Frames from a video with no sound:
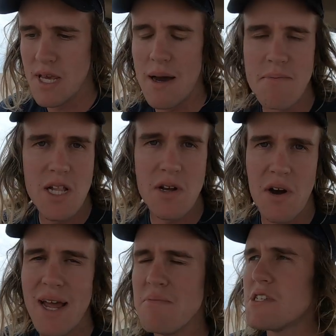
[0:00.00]
Yep,
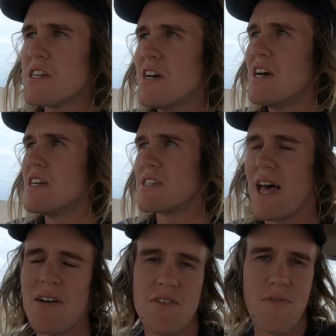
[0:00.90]
milligrams. So
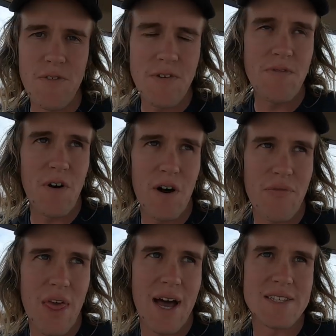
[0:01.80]
that was
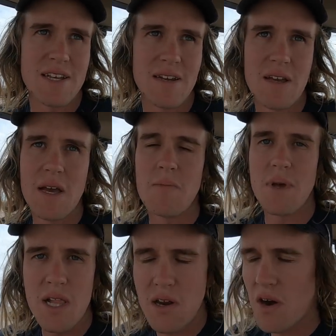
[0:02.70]
55,000
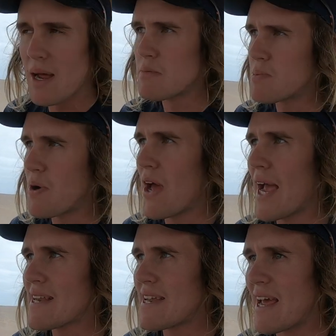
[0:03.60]
milligrams per
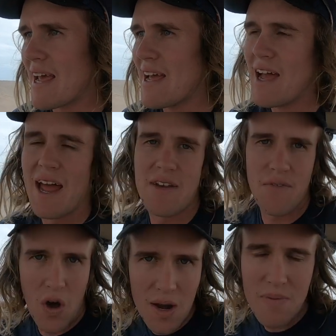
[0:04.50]
hectare. And
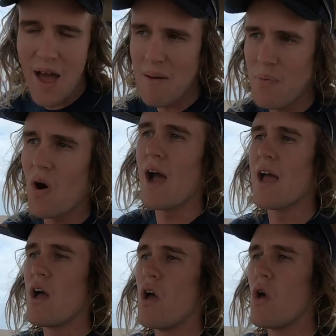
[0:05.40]
divided that by
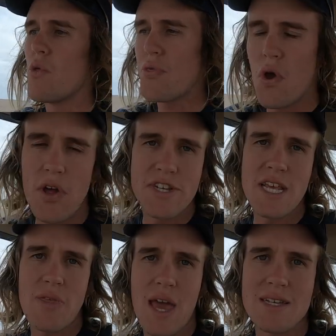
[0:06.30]

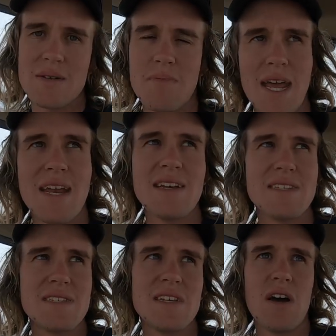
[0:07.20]
30,000
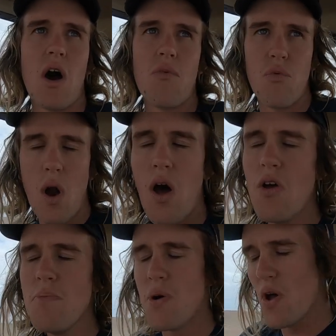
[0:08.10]
meters of
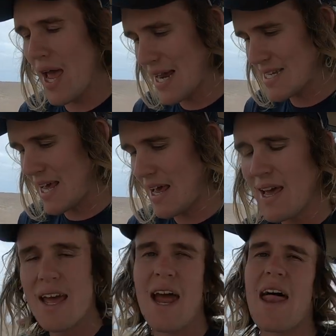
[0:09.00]
row per hectare.
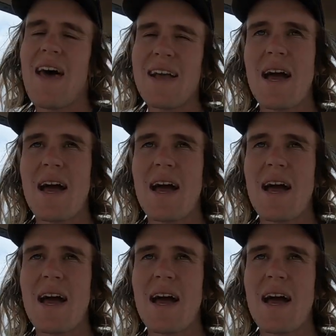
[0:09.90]
And that